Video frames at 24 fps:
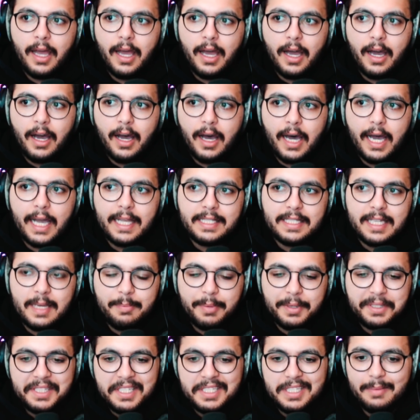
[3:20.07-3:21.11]
I'd say
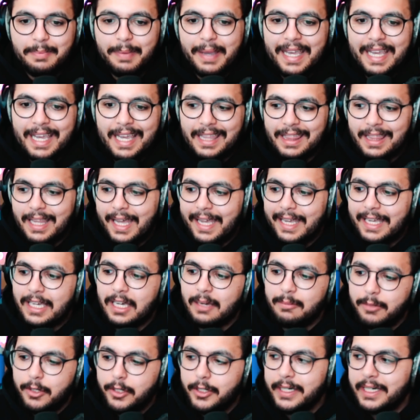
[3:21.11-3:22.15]
participate in like
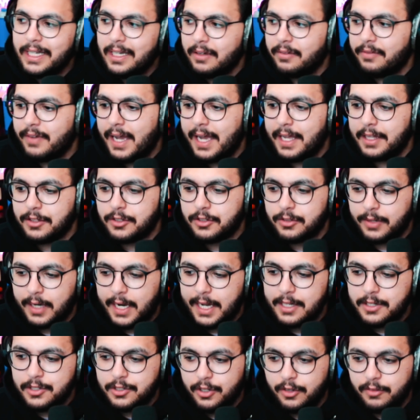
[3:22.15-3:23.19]
community events,
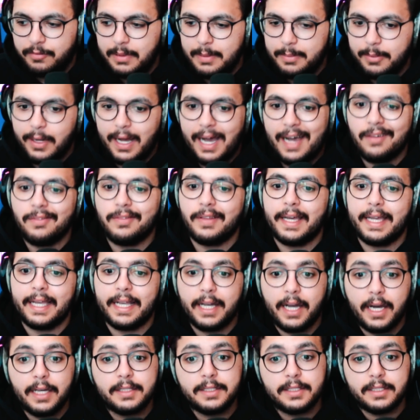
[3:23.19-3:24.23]
right? So if people have like
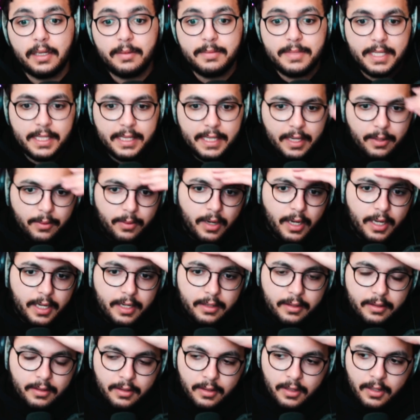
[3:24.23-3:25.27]
customs that they run,